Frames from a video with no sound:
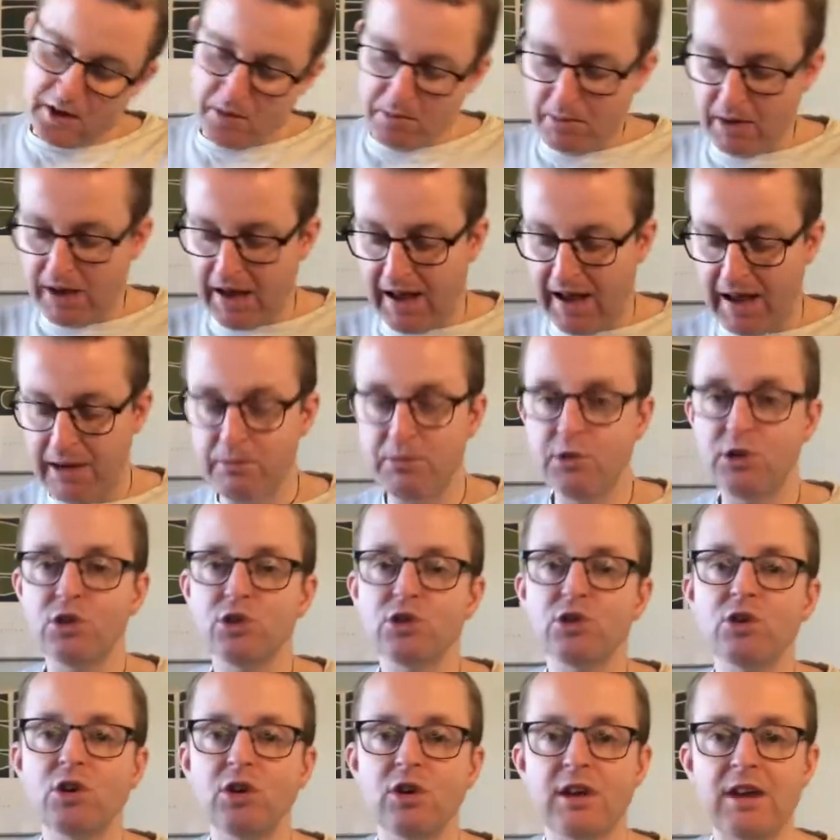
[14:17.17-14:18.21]
but I'm
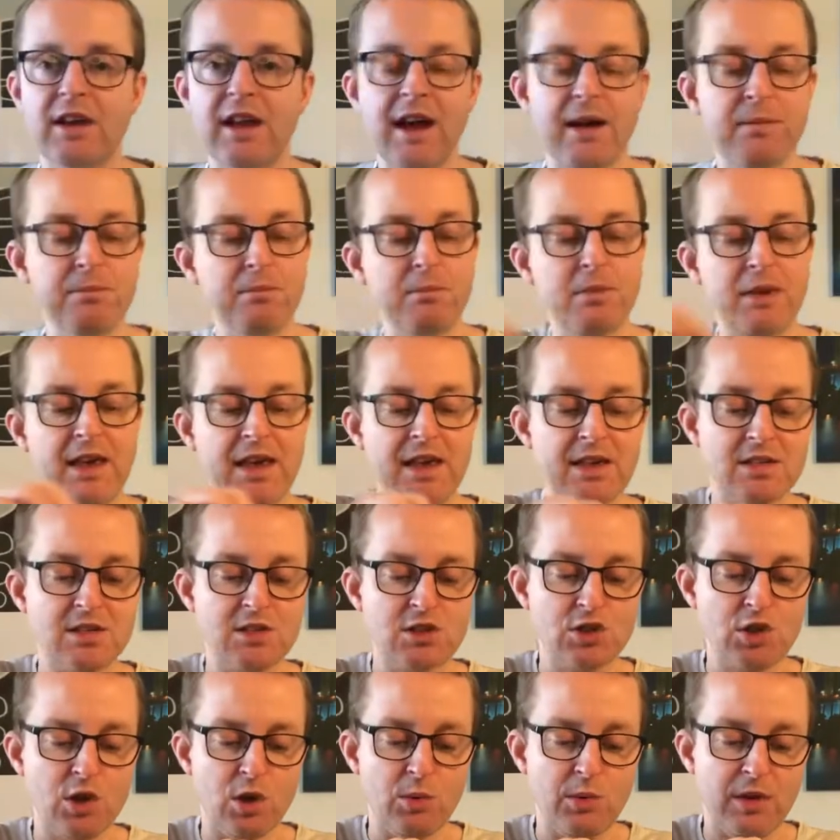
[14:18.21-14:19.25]
not gonna be
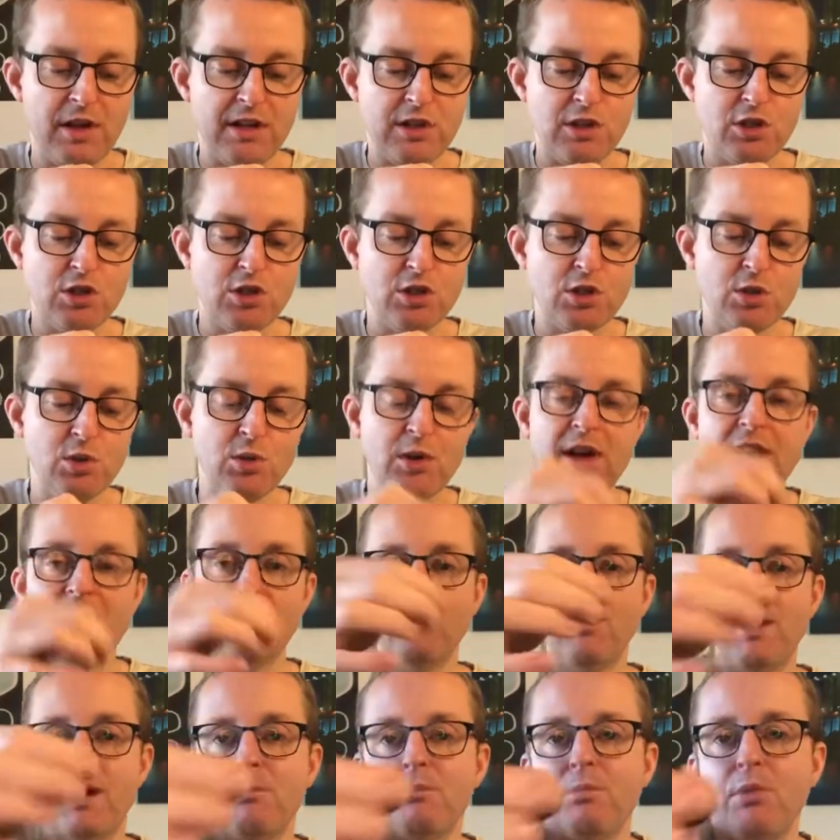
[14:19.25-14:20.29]
sowing 2
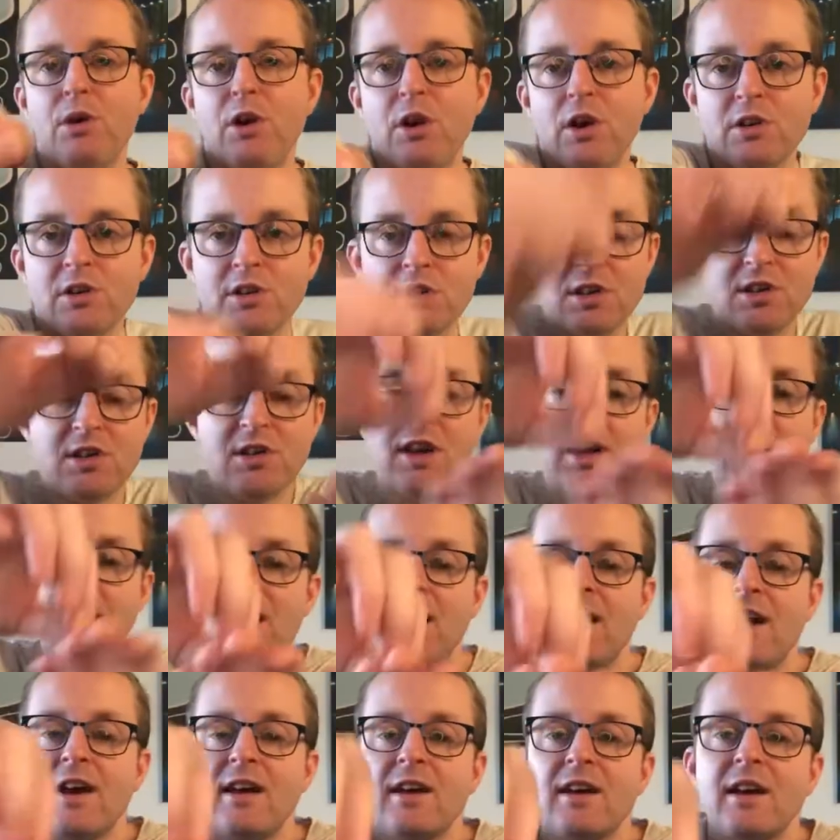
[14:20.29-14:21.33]
in one pot. They're
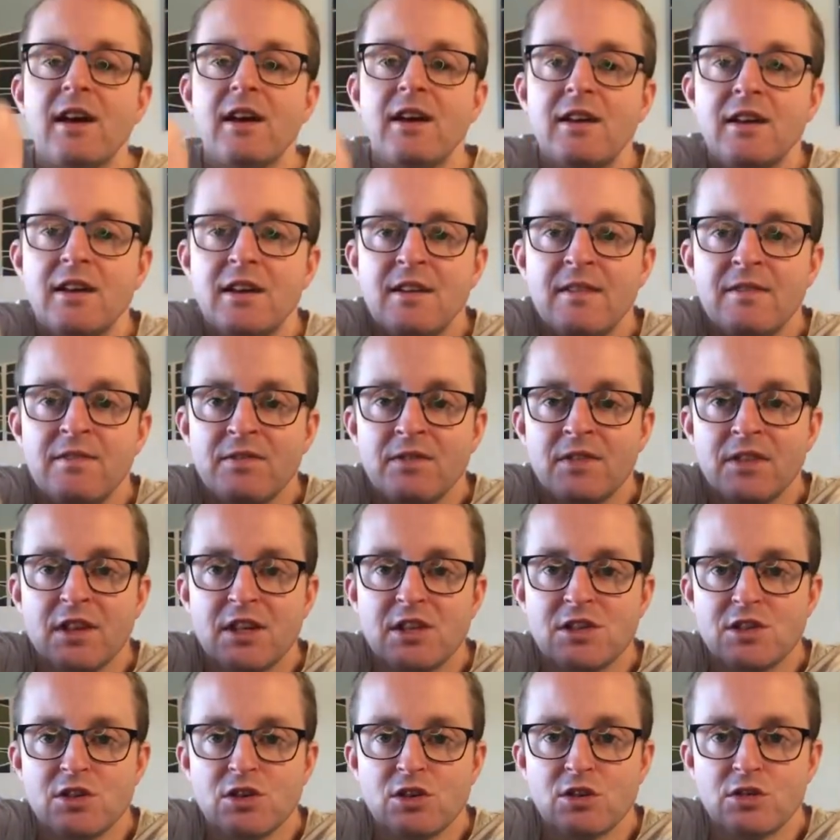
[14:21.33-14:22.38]
like
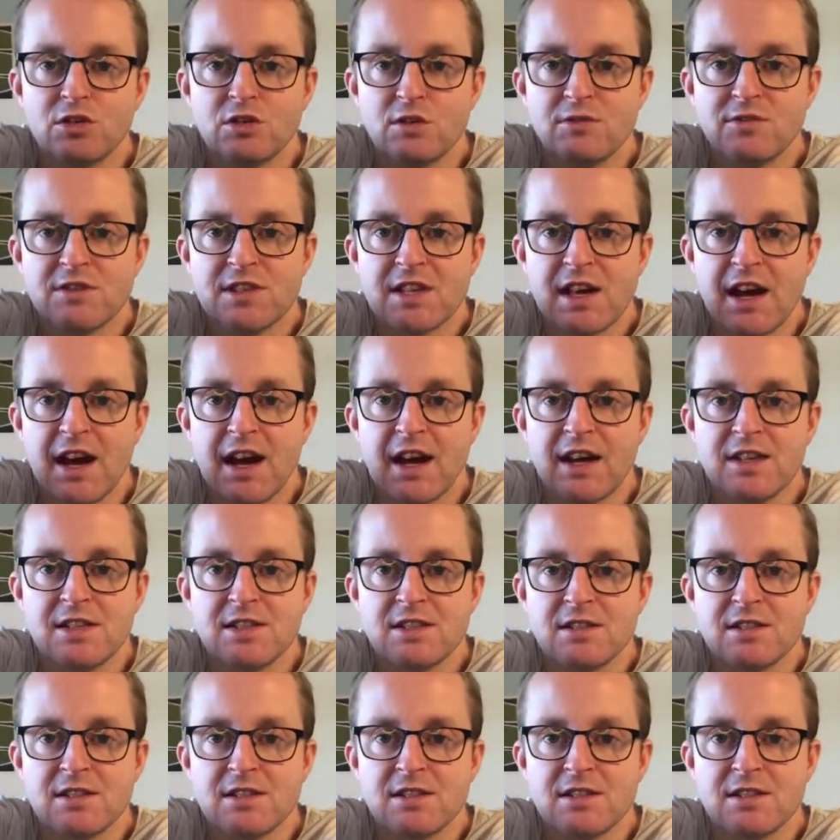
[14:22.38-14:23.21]
this sort of size,